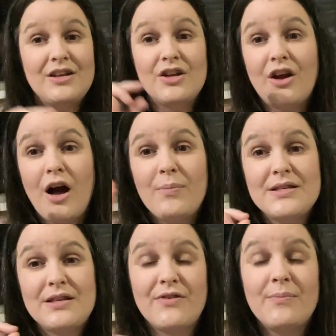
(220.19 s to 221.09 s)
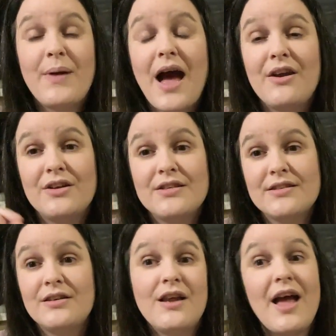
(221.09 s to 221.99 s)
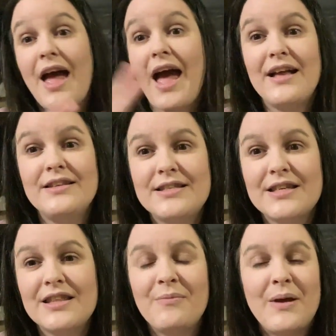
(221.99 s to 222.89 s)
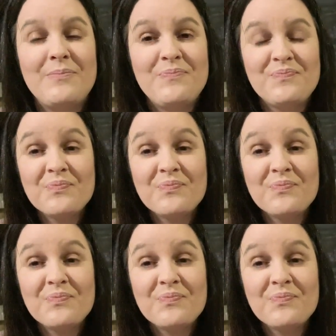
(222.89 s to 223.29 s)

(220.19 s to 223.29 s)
copies different patterns and adds to them. And